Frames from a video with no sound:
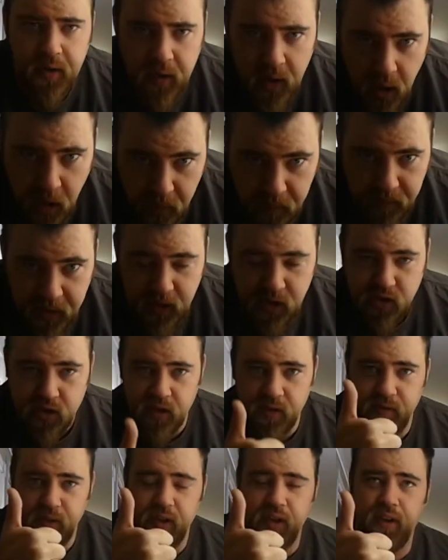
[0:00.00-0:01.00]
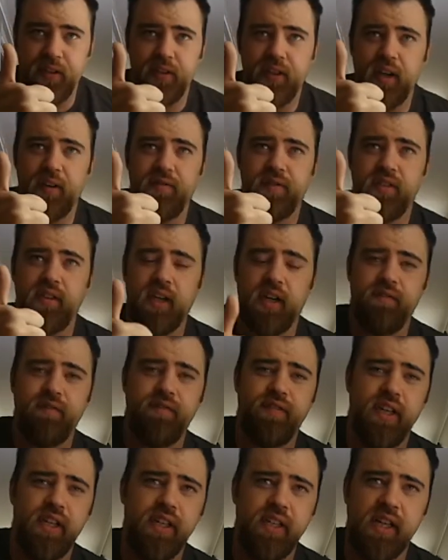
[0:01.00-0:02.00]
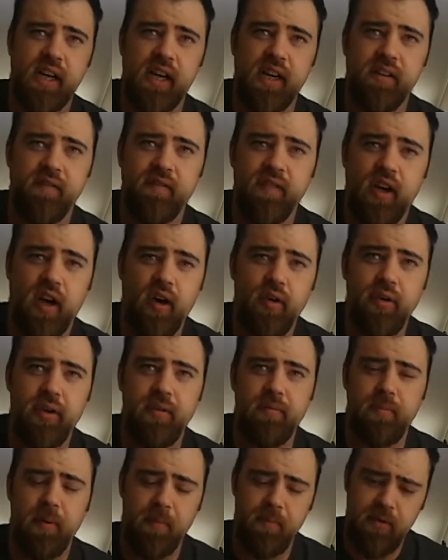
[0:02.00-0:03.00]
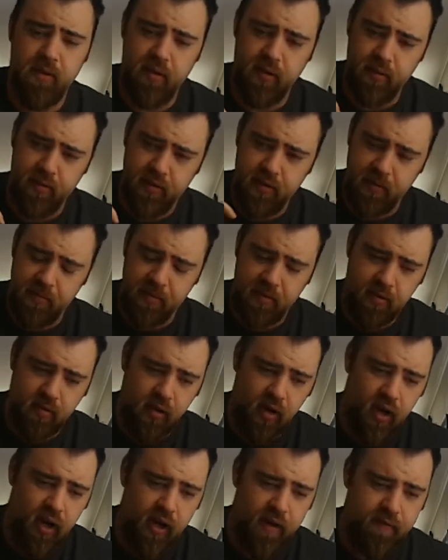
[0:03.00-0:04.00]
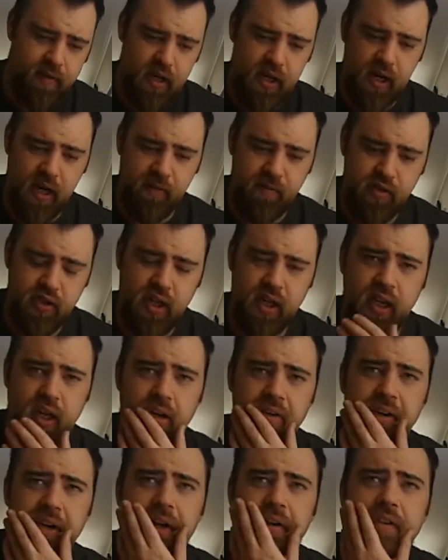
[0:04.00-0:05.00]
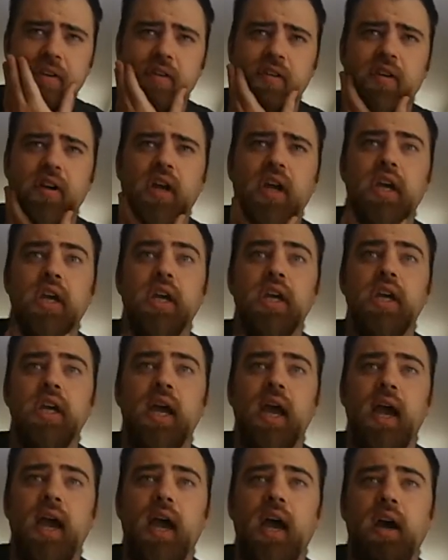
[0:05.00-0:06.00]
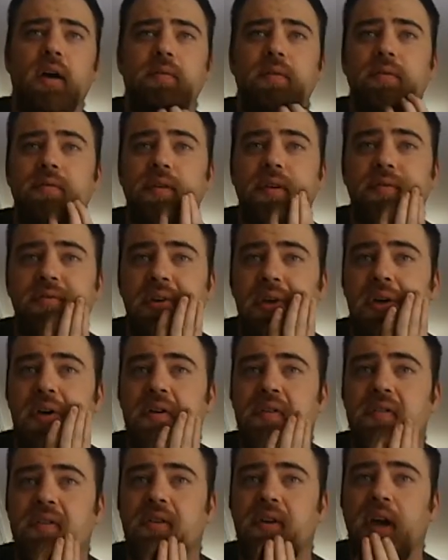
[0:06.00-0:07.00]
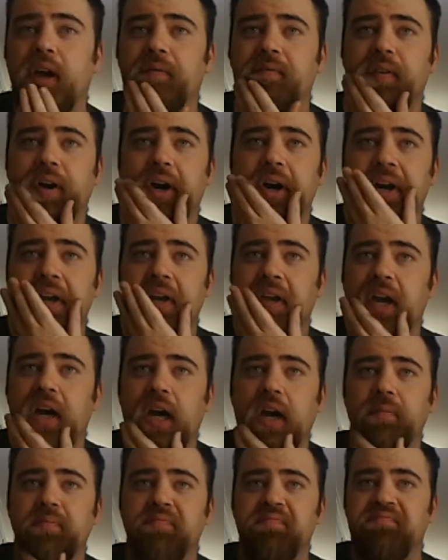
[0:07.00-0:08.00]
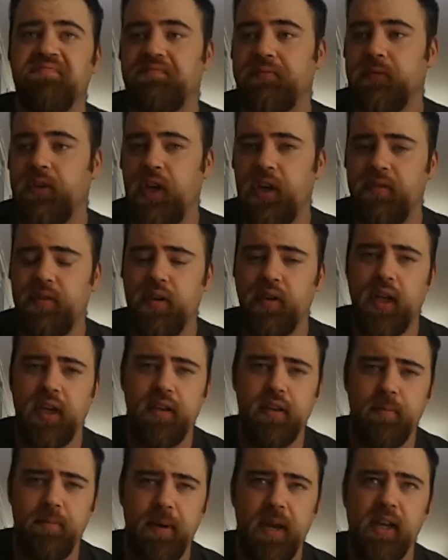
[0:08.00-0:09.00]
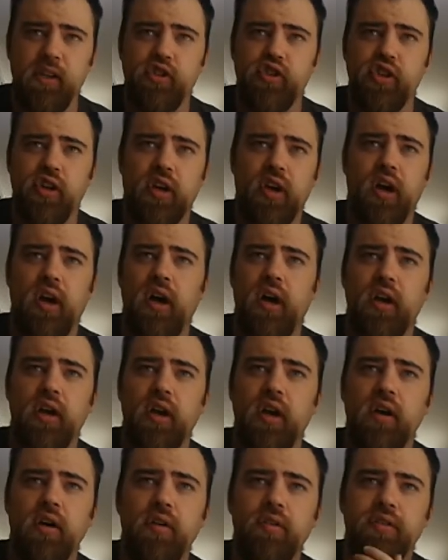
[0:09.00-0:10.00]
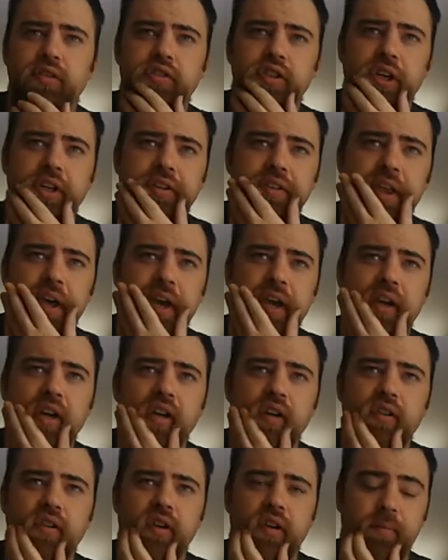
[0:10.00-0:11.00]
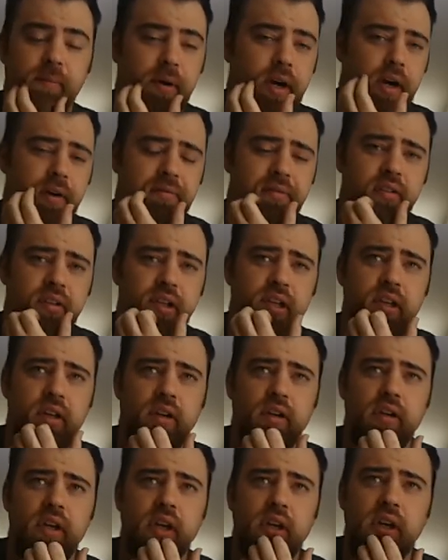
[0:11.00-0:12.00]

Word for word: Oh, make sure to put a thumbs up, and uh, always remember to subscribe, and um, check out other album reviews um, by, um, if you like the band Chicago, check that out, or Bob Seger.